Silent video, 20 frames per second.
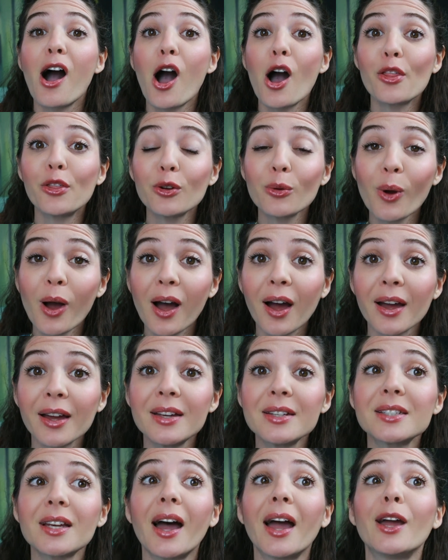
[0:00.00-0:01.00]

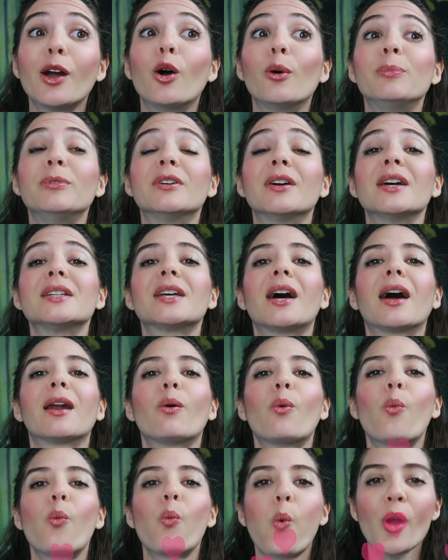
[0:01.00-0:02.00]
Otherwise, I hope you guys had
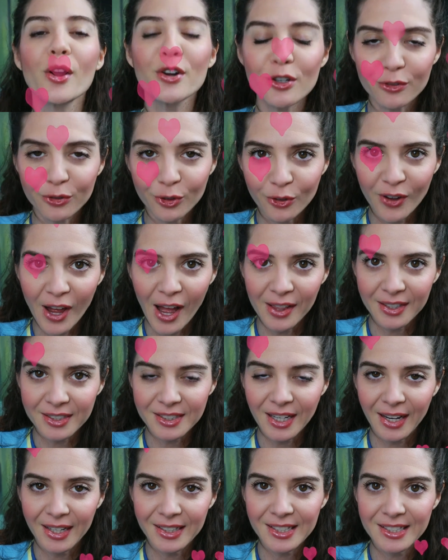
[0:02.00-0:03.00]
a wonderful
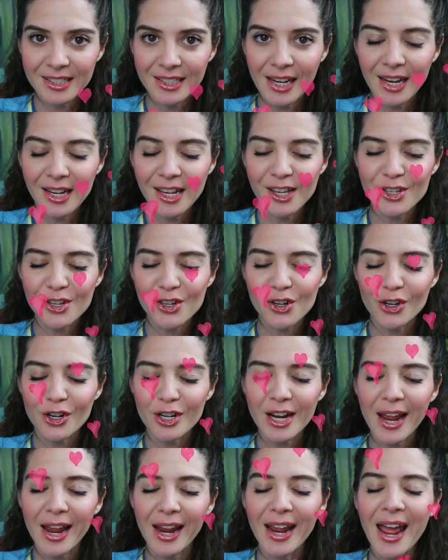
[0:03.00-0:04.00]
Valentine's Day
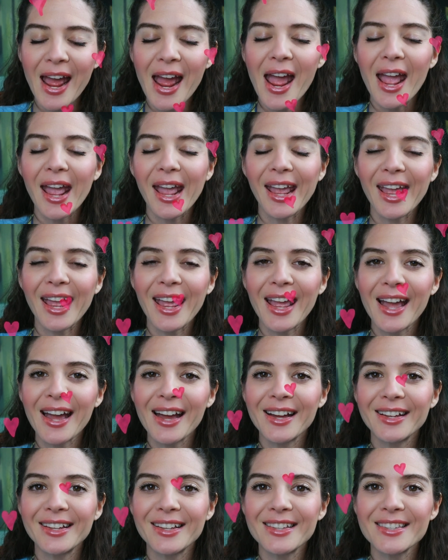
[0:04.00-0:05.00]
yesterday,
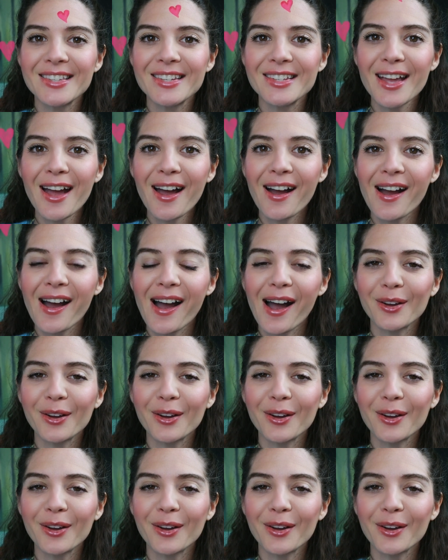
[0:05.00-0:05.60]
and yeah,